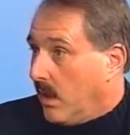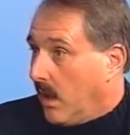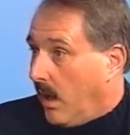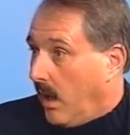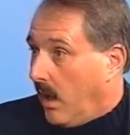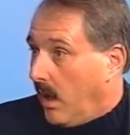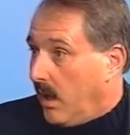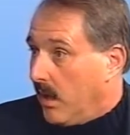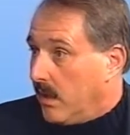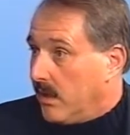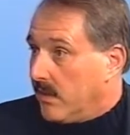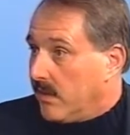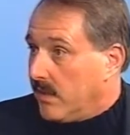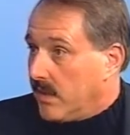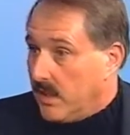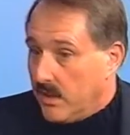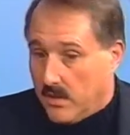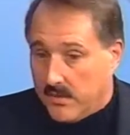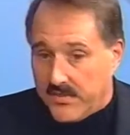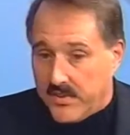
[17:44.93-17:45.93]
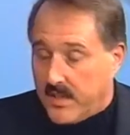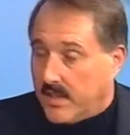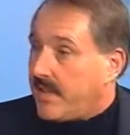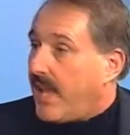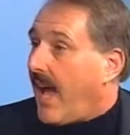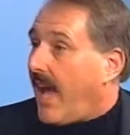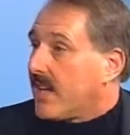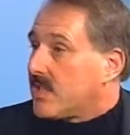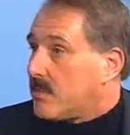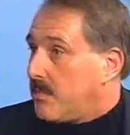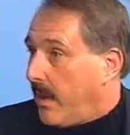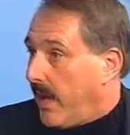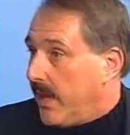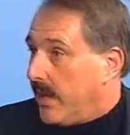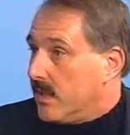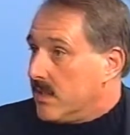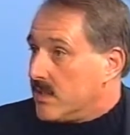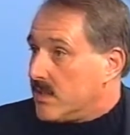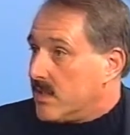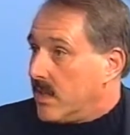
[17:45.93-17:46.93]
Uh, you know, for the
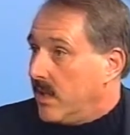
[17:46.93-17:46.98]
taxpayers. Yeah,